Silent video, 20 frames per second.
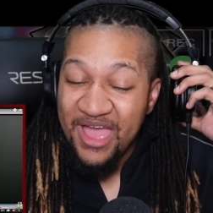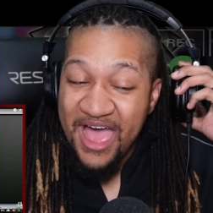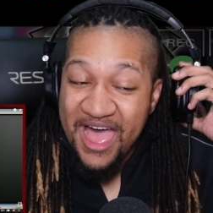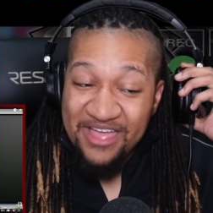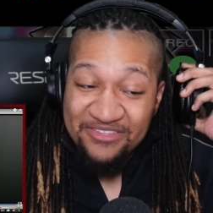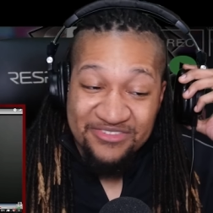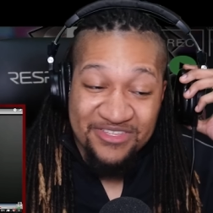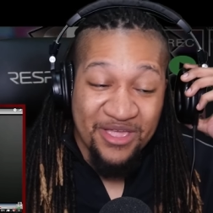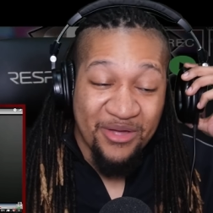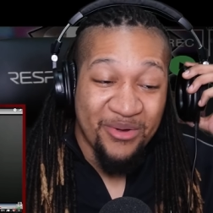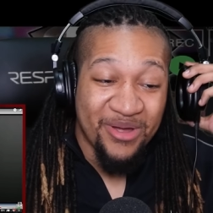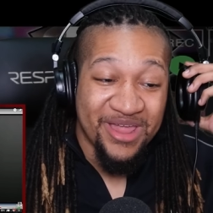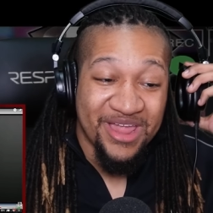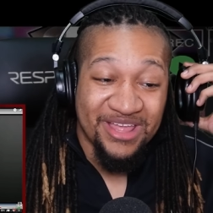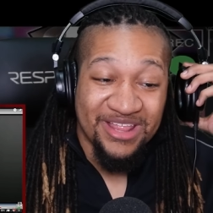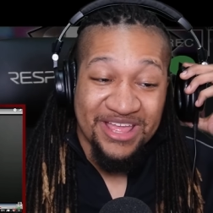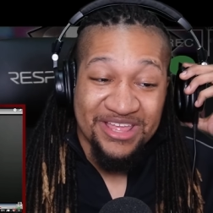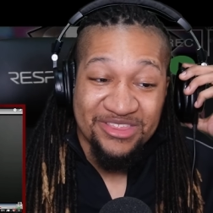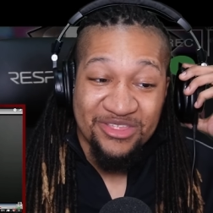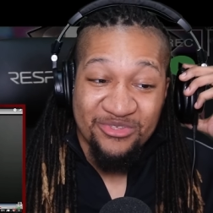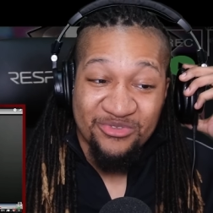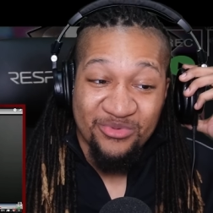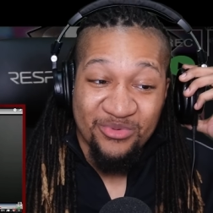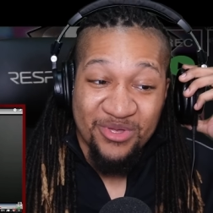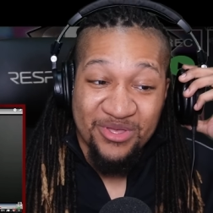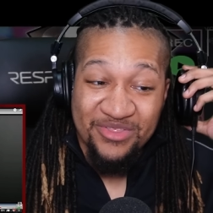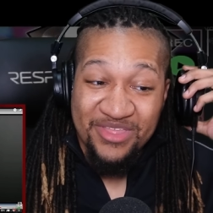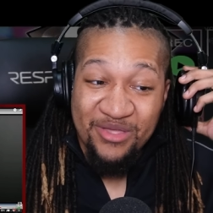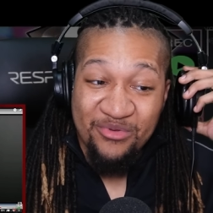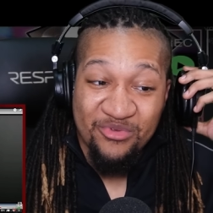I see all y'all like this
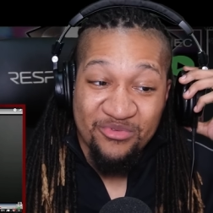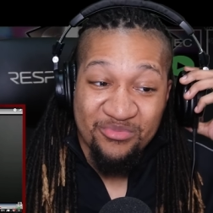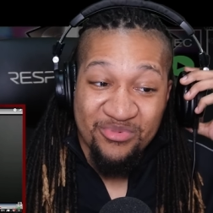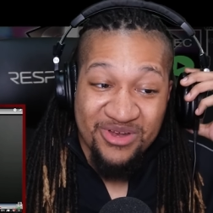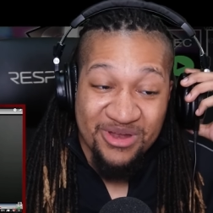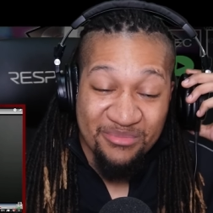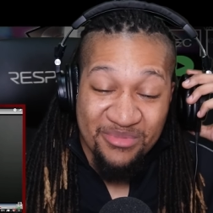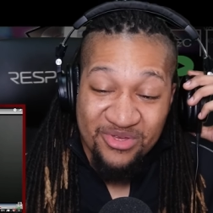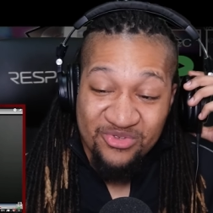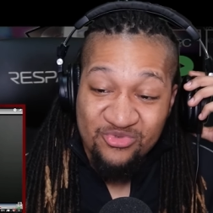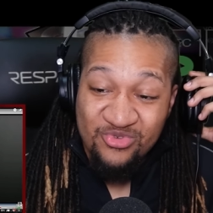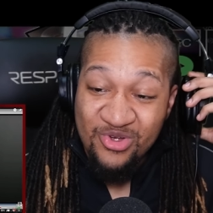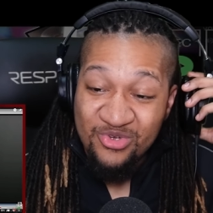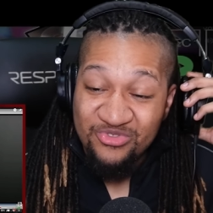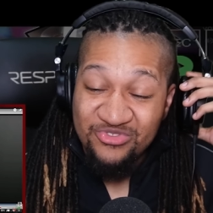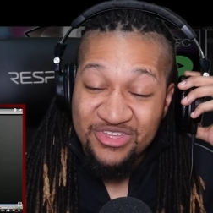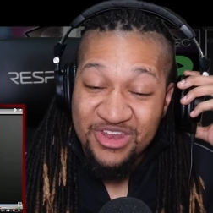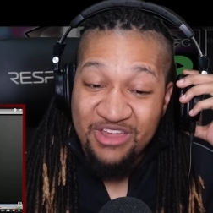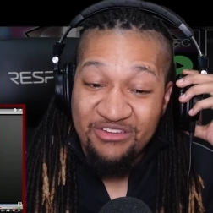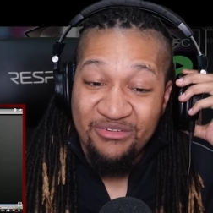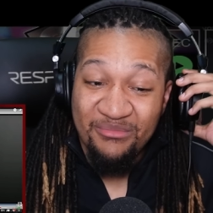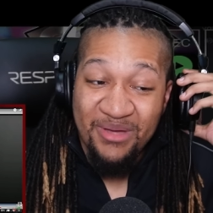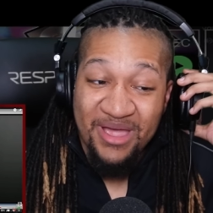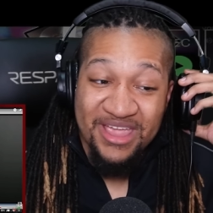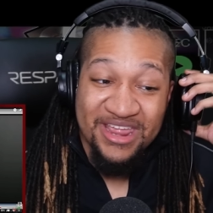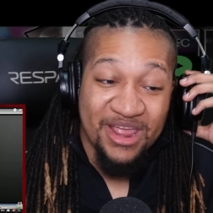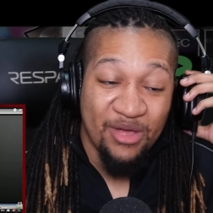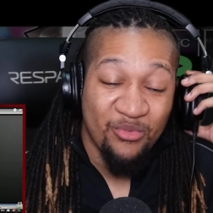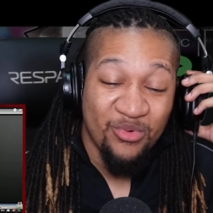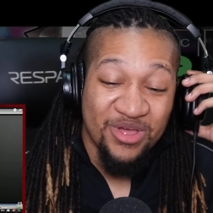because they were pretty much roasting
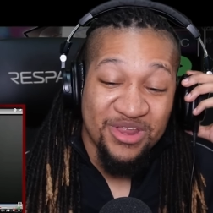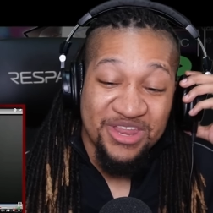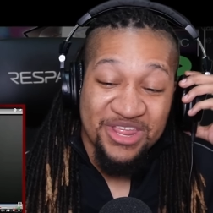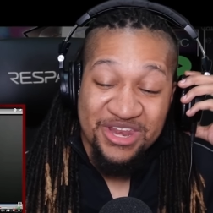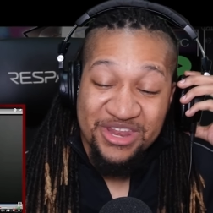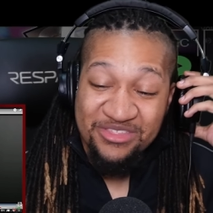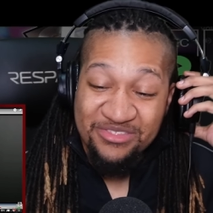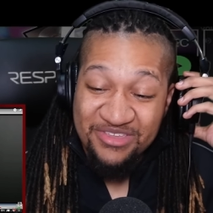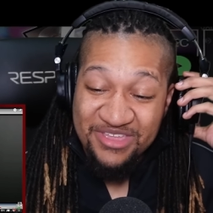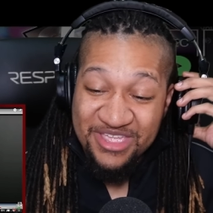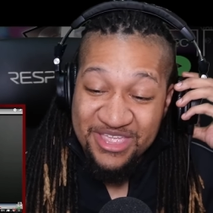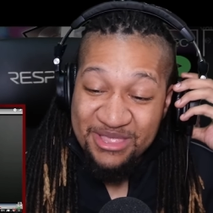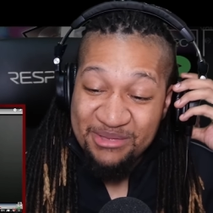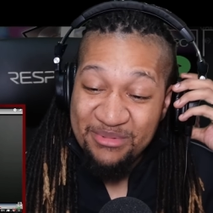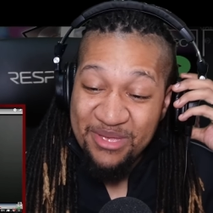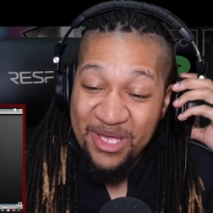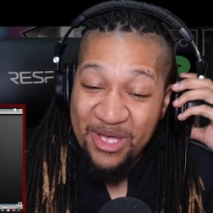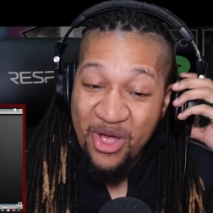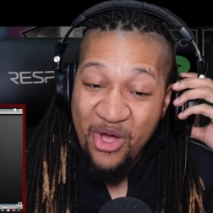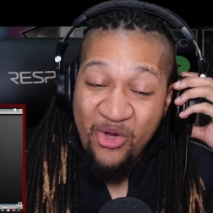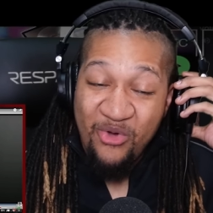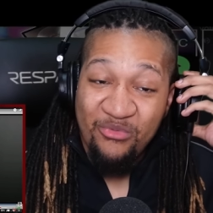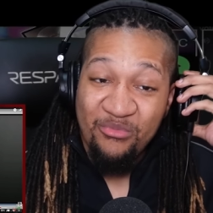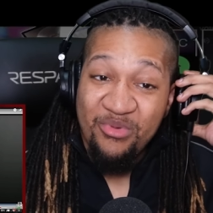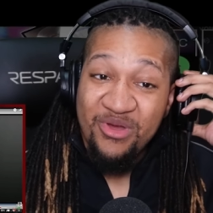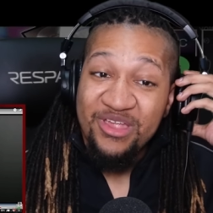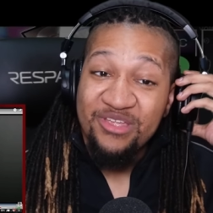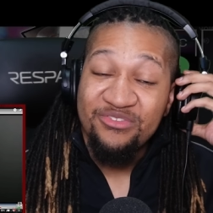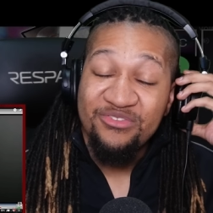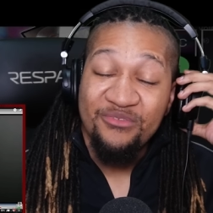everybody that wasn't in the team or
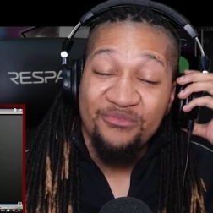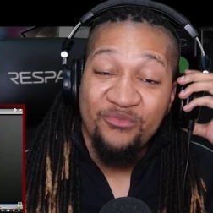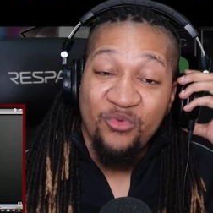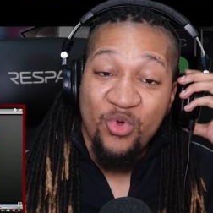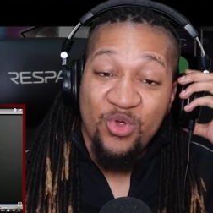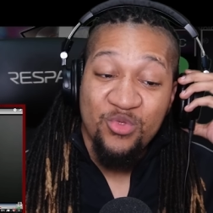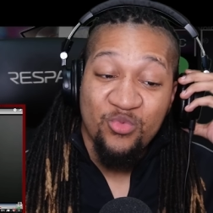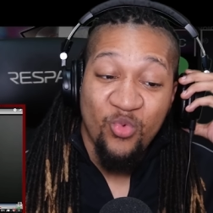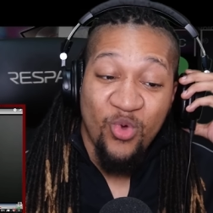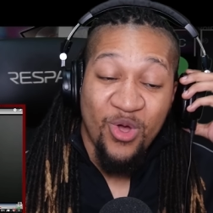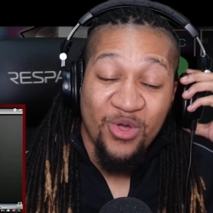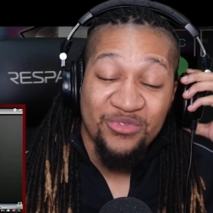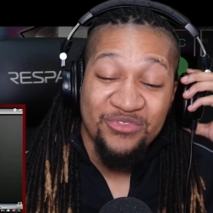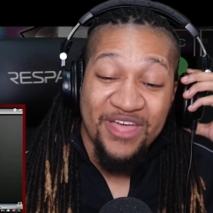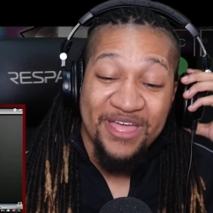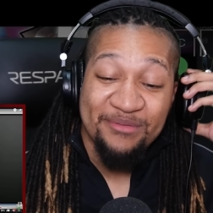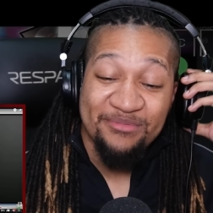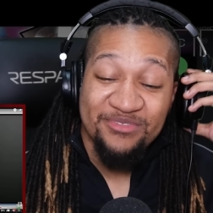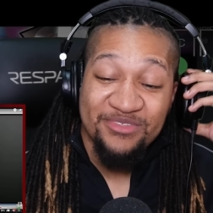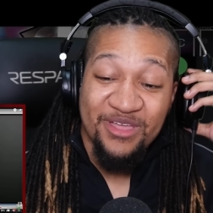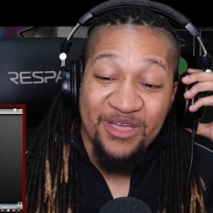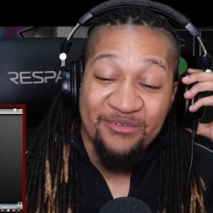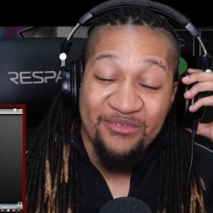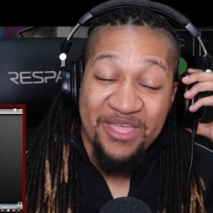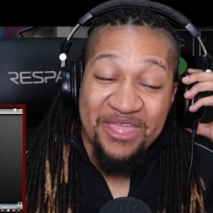breaking some fourth wall type stuff.